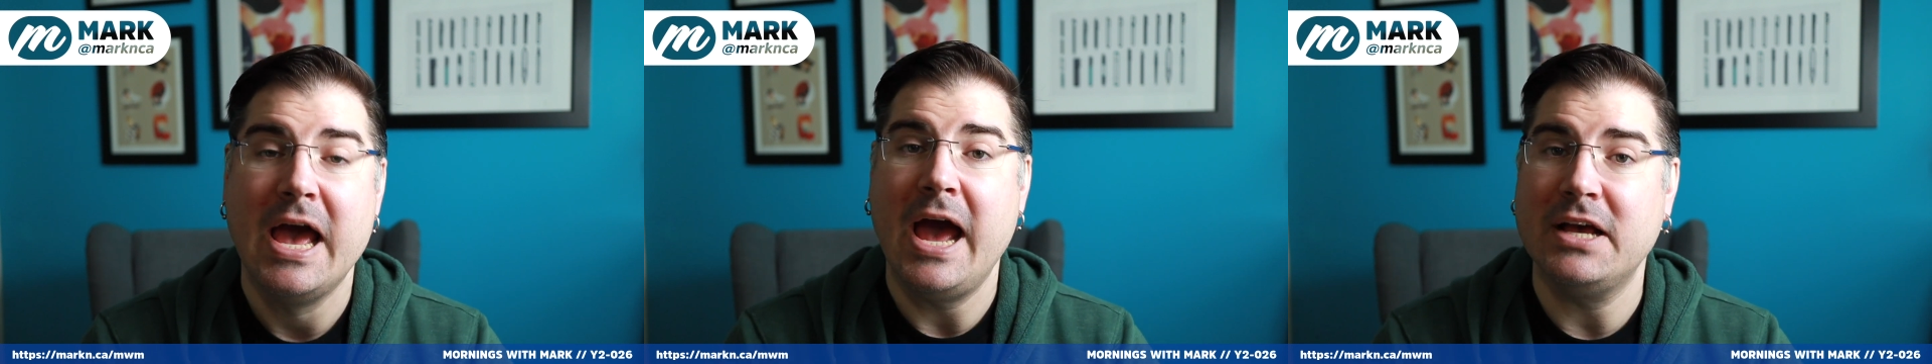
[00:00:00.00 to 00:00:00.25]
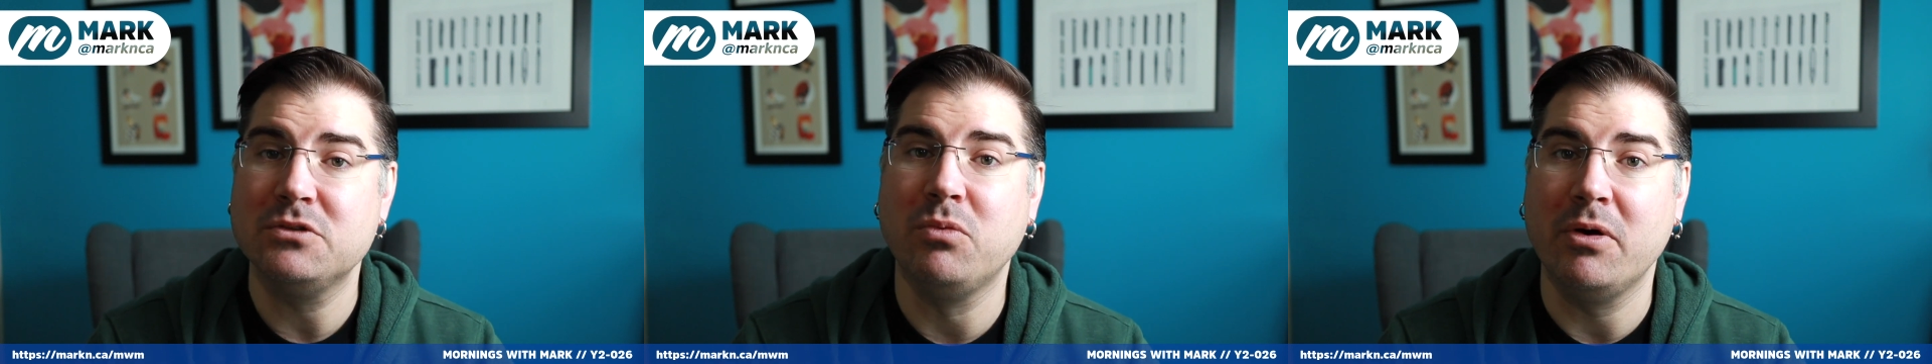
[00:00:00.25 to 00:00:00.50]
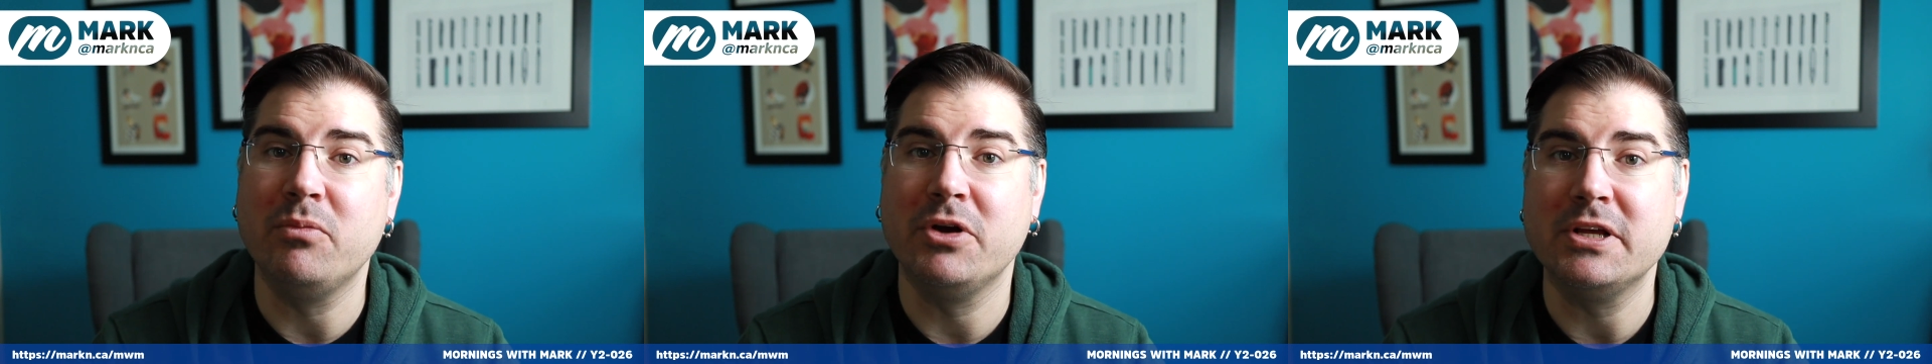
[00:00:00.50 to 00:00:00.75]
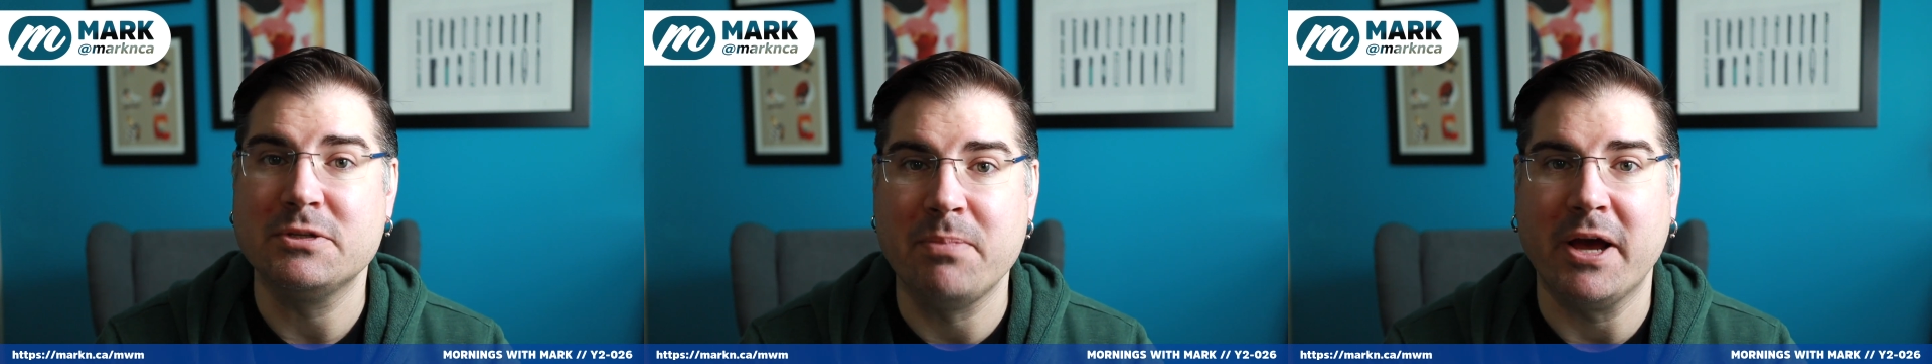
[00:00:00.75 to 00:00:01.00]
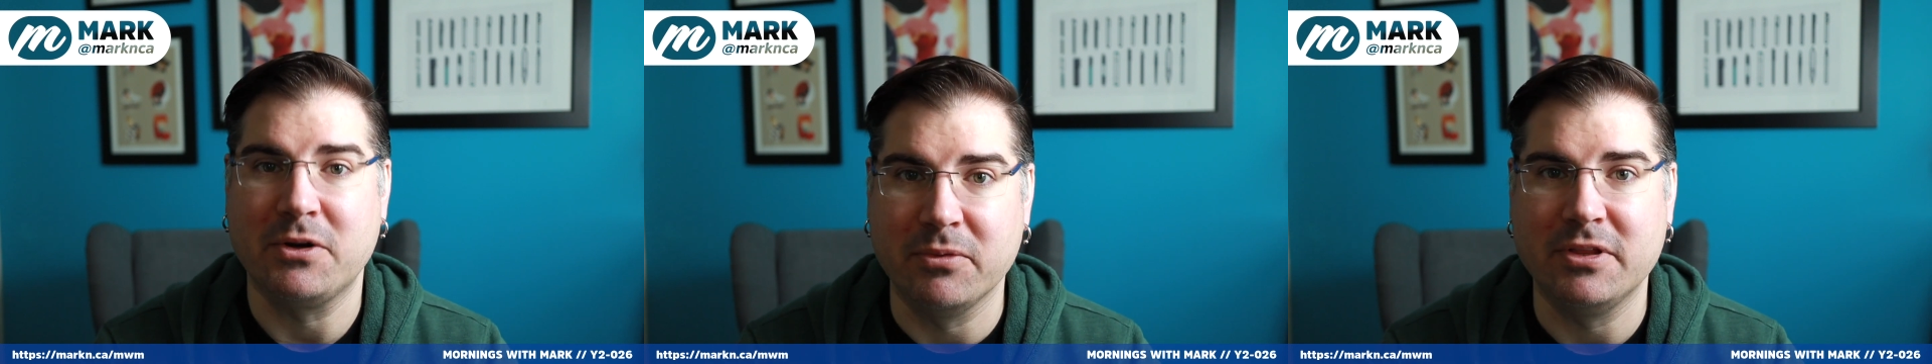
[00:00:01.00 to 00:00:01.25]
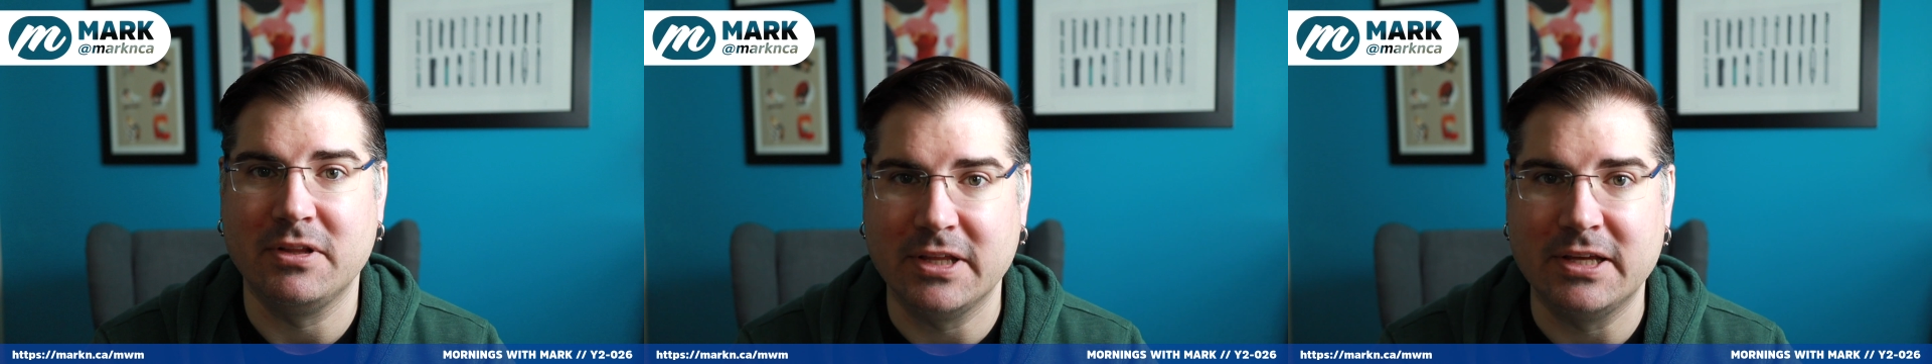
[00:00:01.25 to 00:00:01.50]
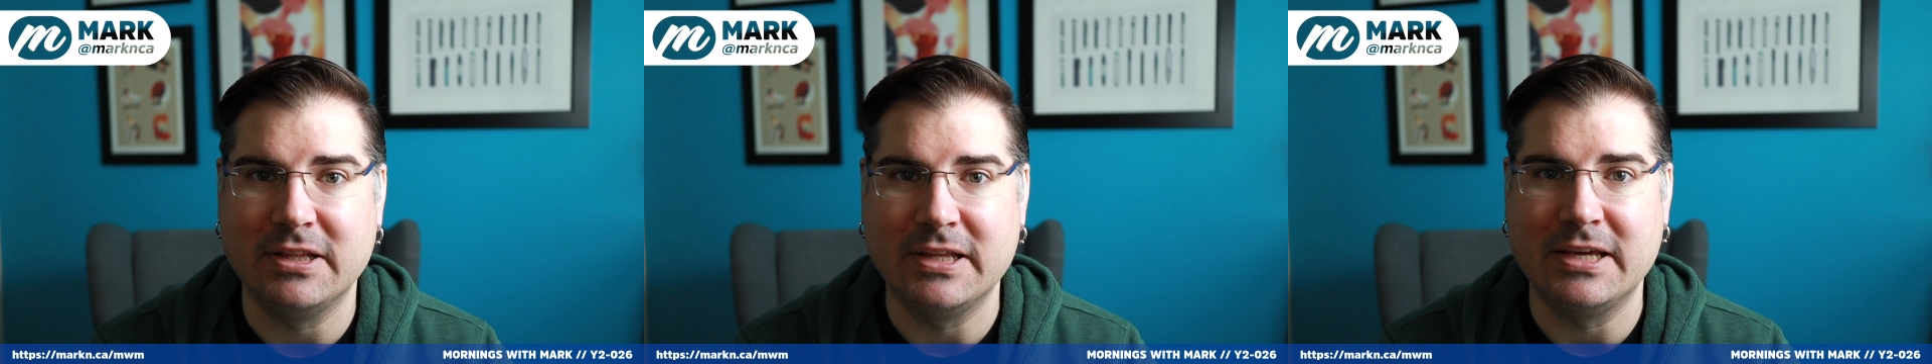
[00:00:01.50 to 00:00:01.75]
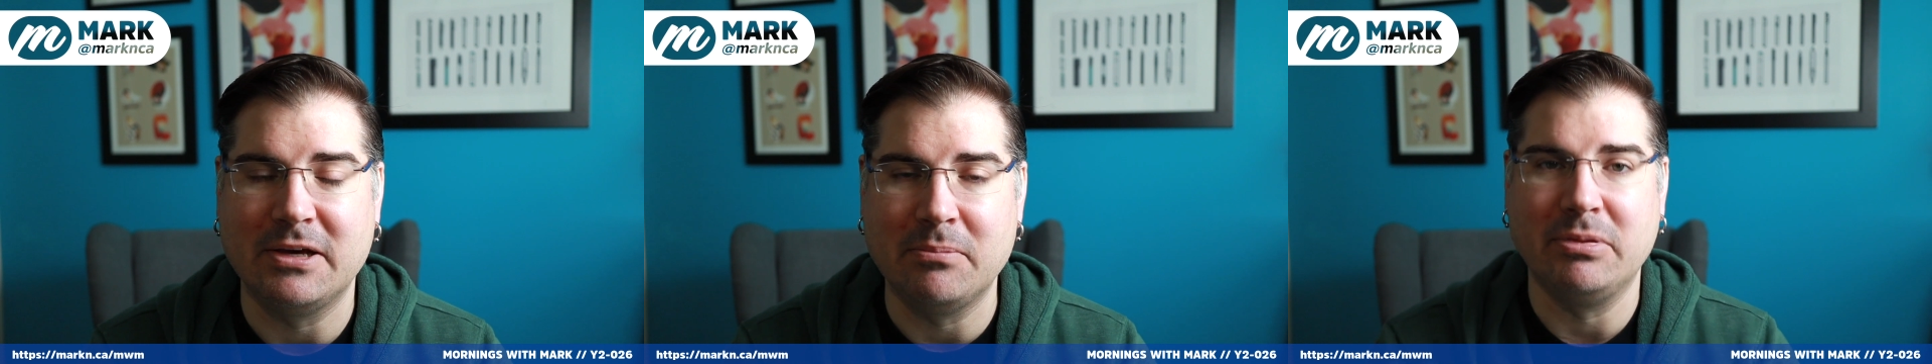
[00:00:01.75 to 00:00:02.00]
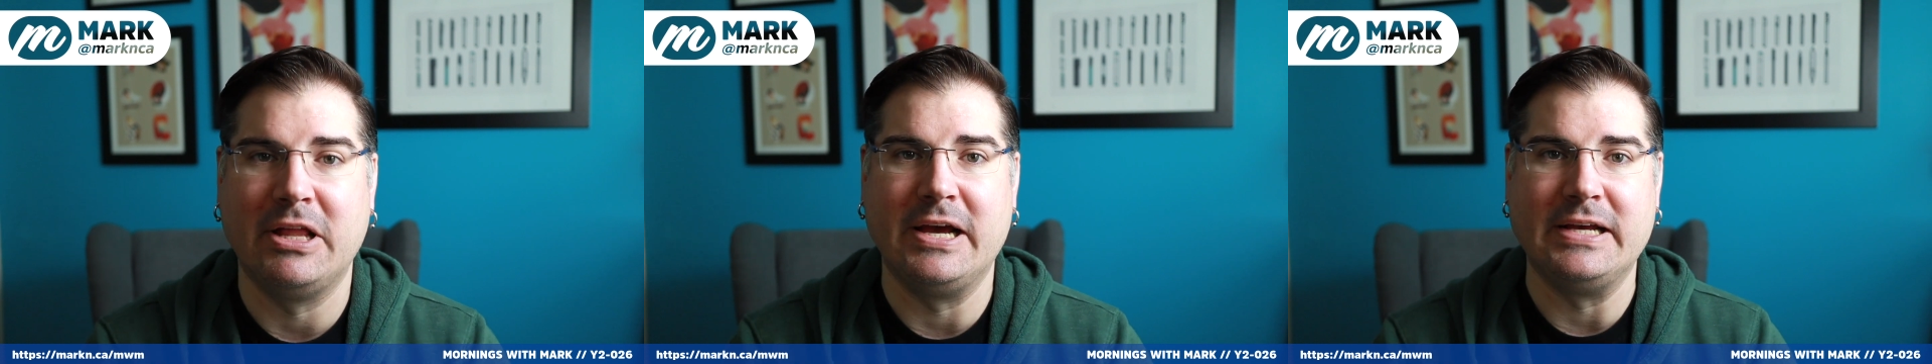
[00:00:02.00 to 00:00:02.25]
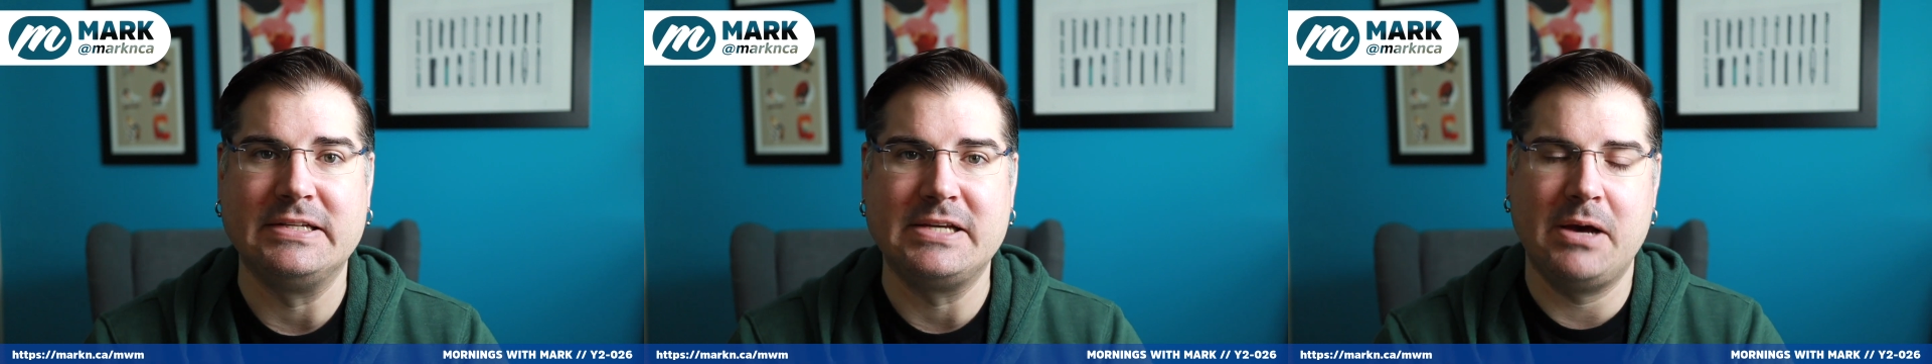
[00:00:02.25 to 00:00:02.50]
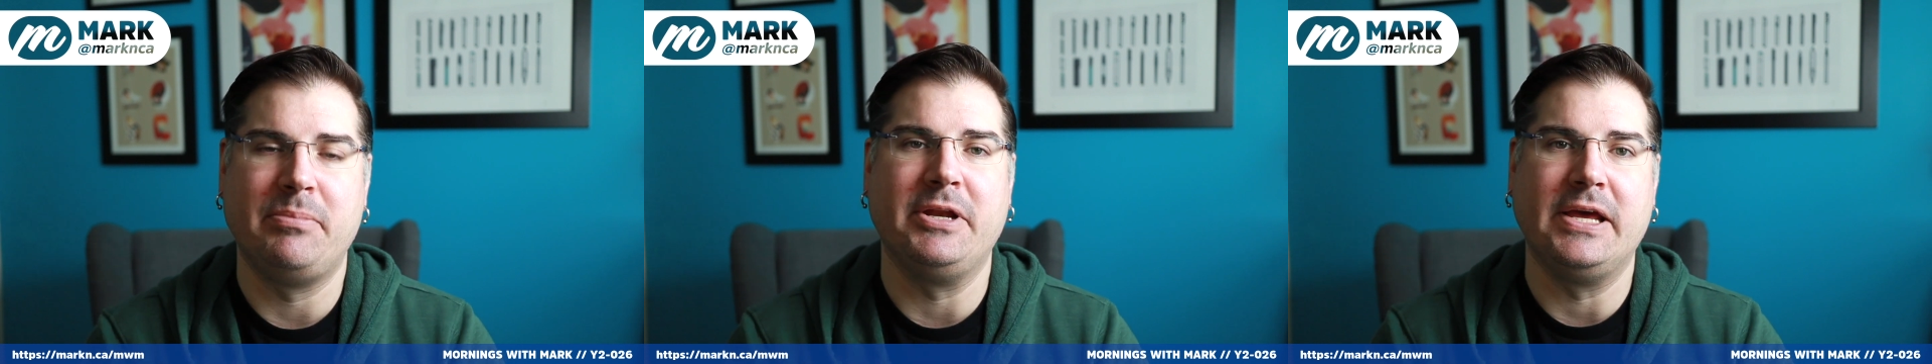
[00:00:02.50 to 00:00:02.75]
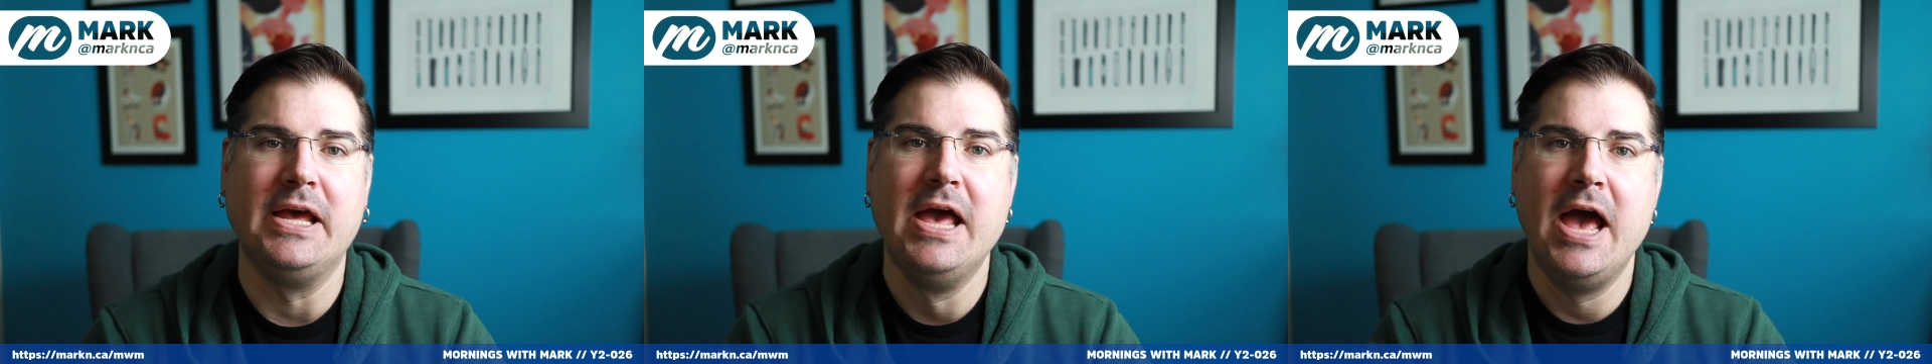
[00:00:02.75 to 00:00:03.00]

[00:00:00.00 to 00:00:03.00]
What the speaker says: as one would expect with a legally compliant company.